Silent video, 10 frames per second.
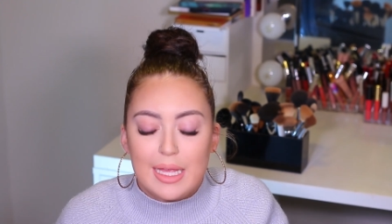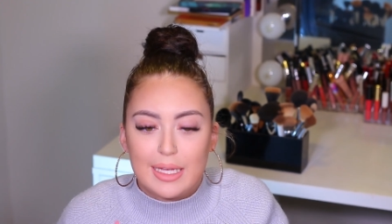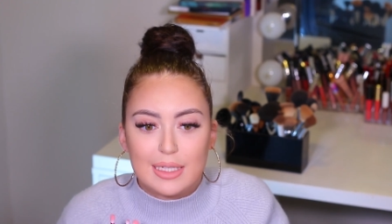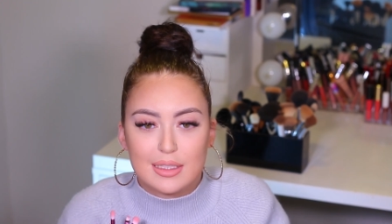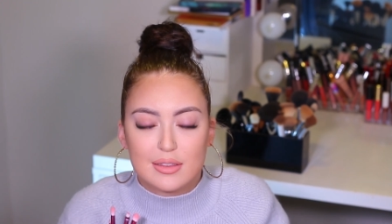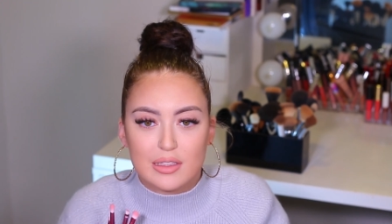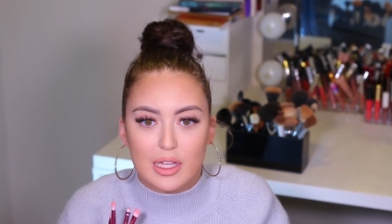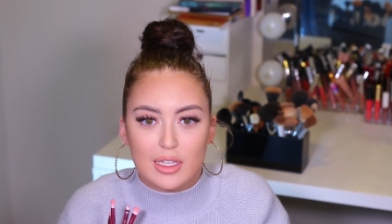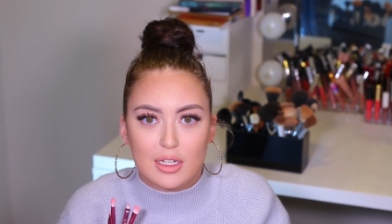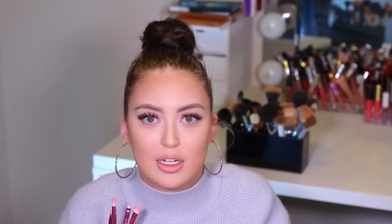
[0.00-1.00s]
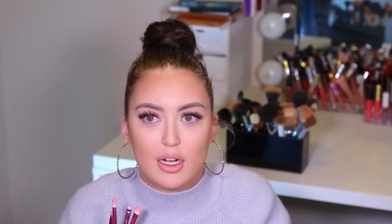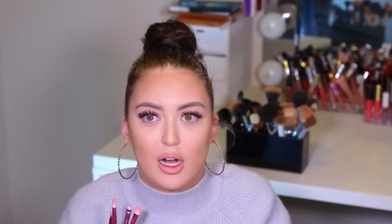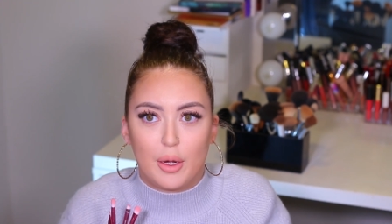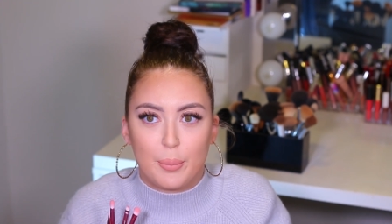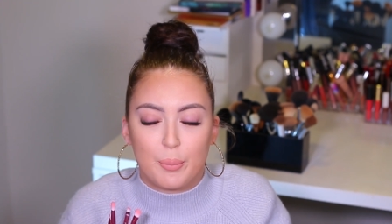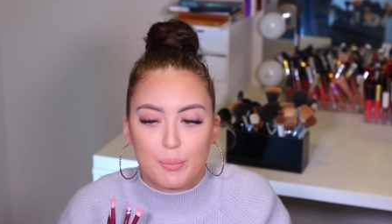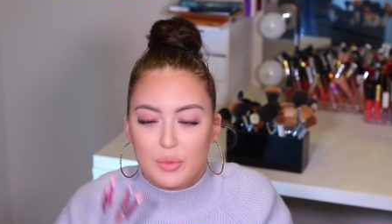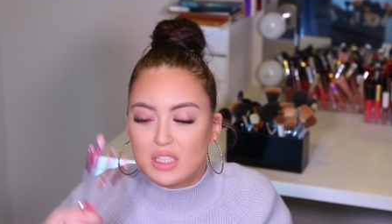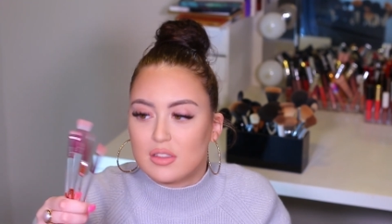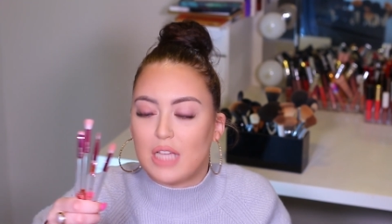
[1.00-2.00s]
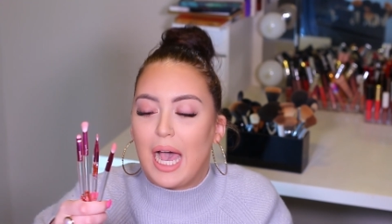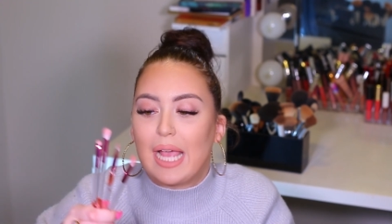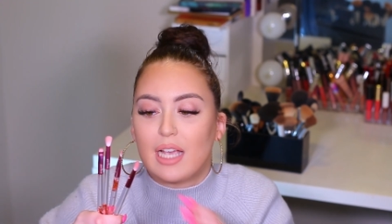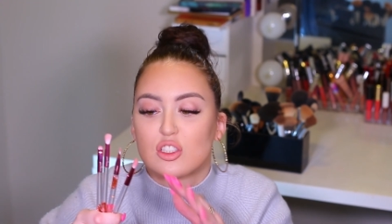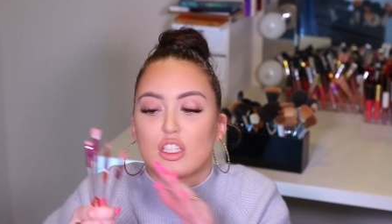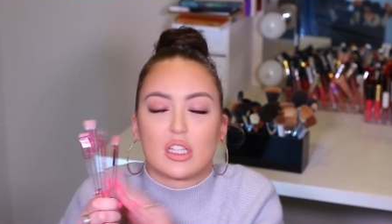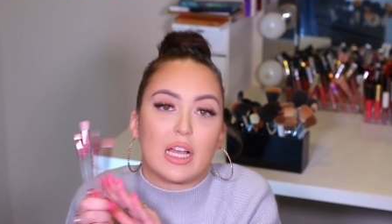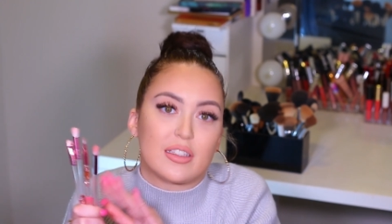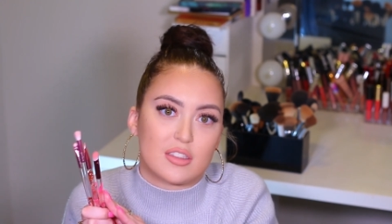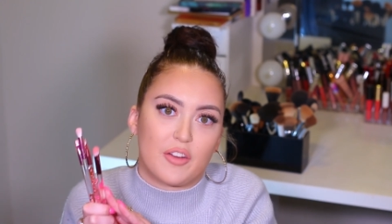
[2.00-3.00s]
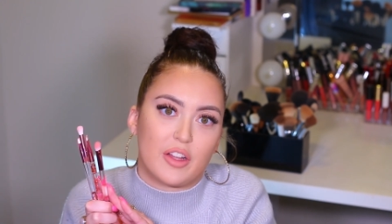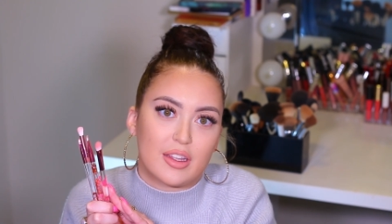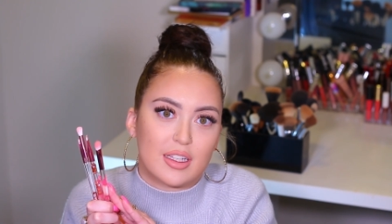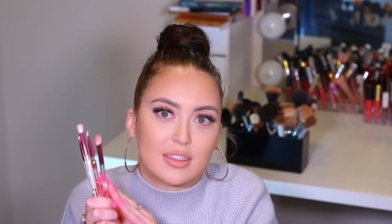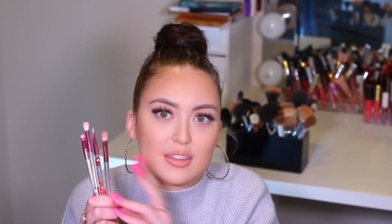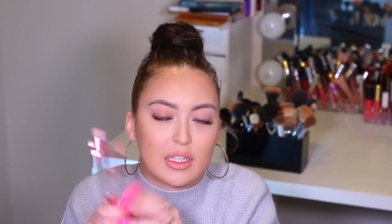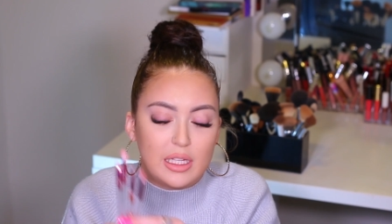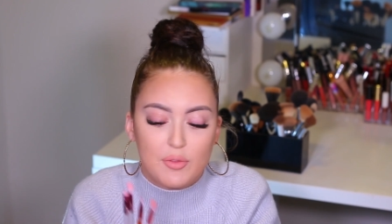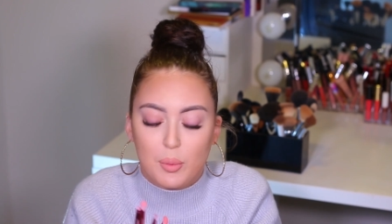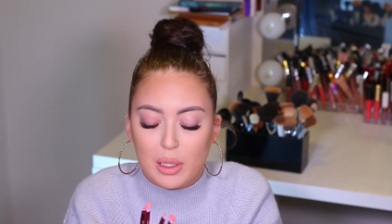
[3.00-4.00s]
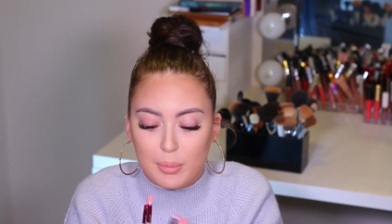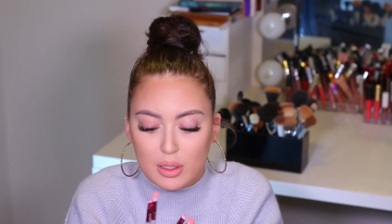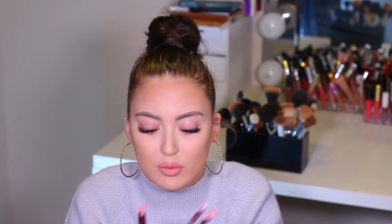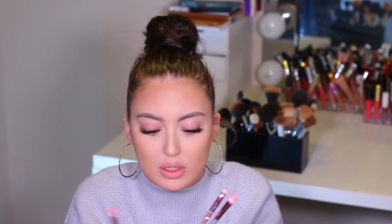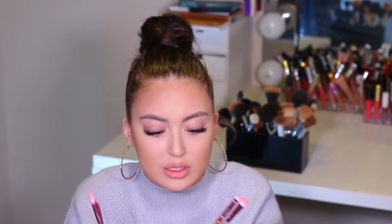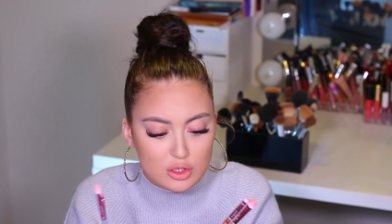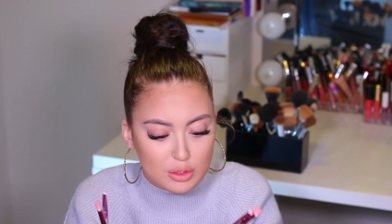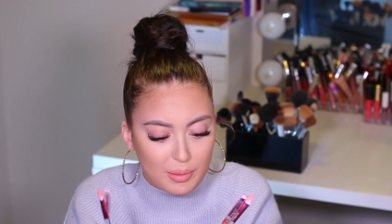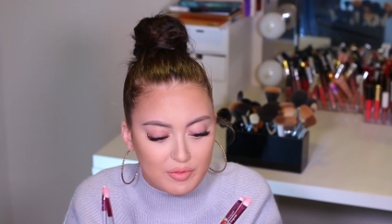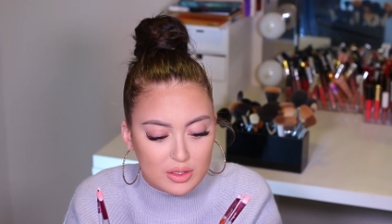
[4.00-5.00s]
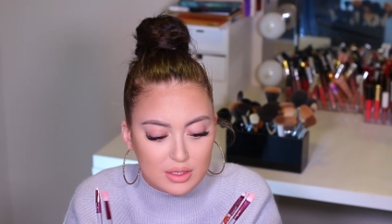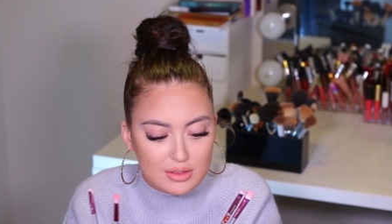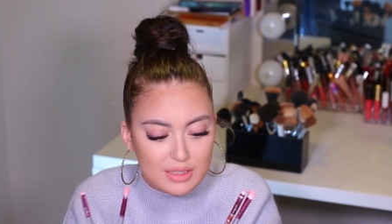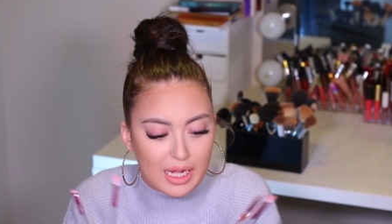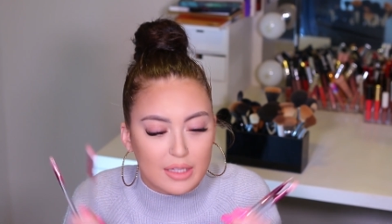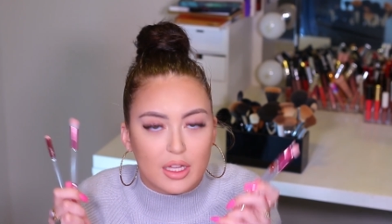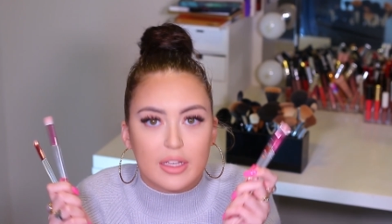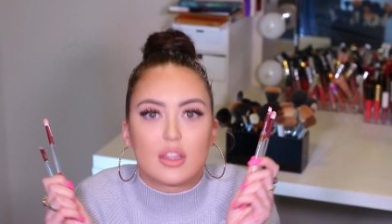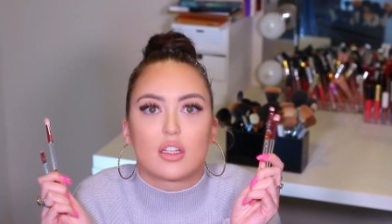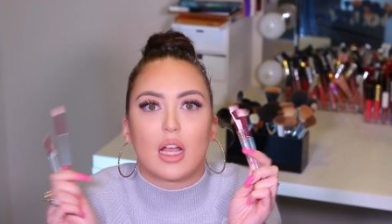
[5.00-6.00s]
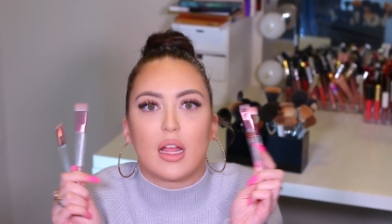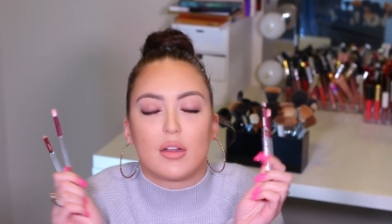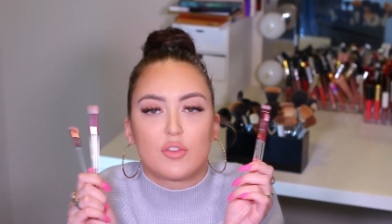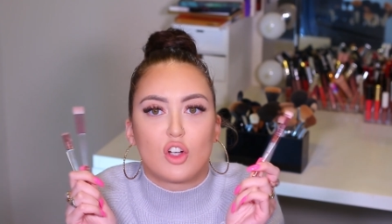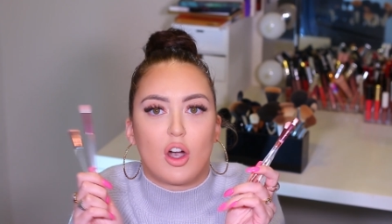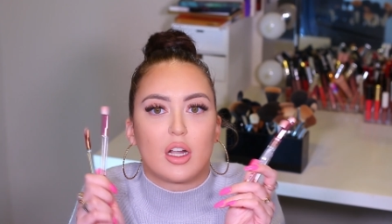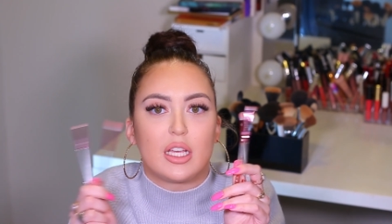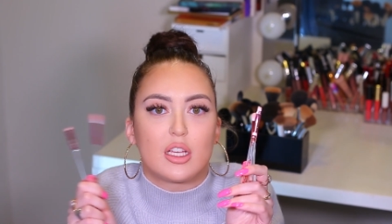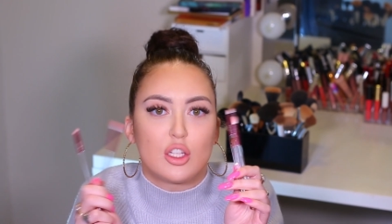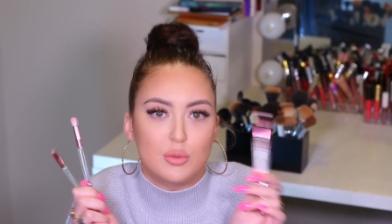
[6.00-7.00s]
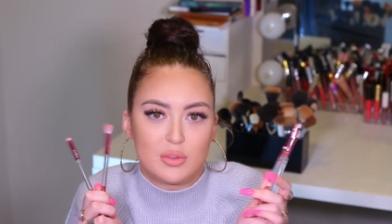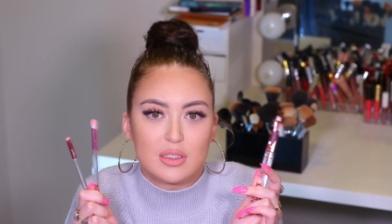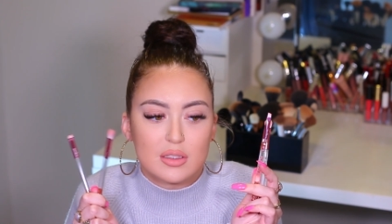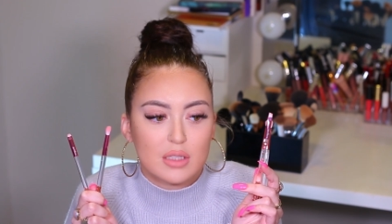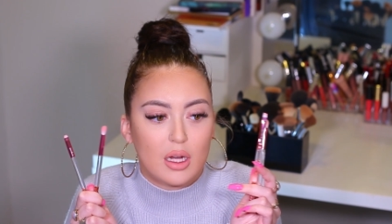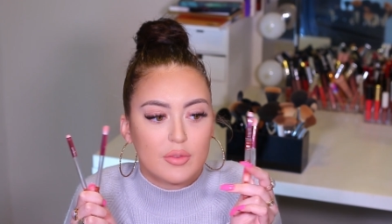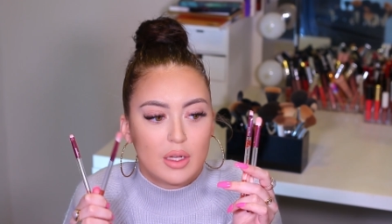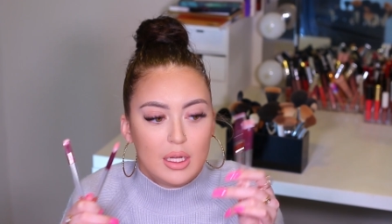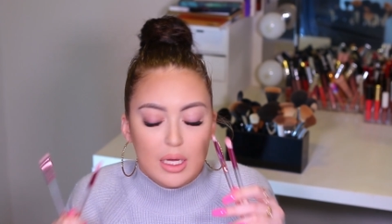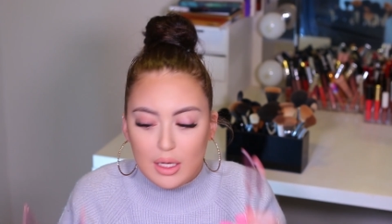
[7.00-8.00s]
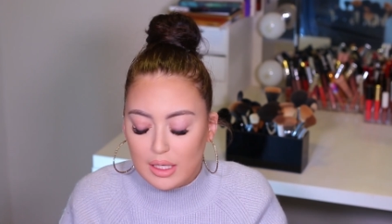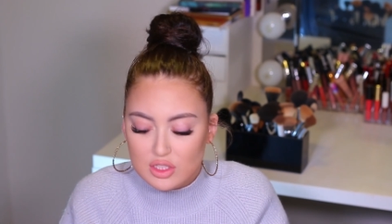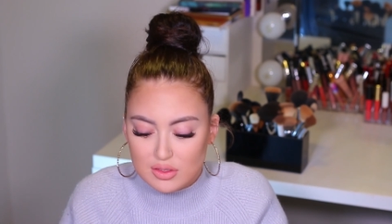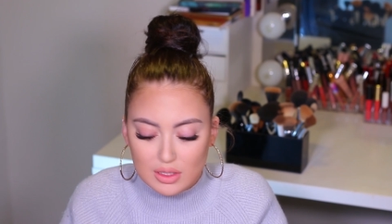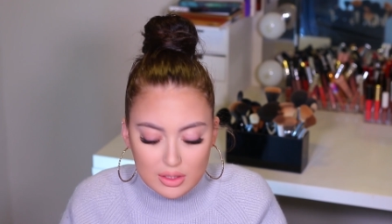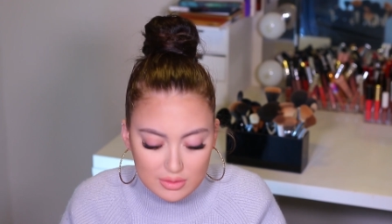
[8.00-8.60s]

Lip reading: And it's like, I actually like stuff like this. Like, even when I'm in a relationship on Valentine's Day, I like the kind of gaudy, cutesy stuff. I just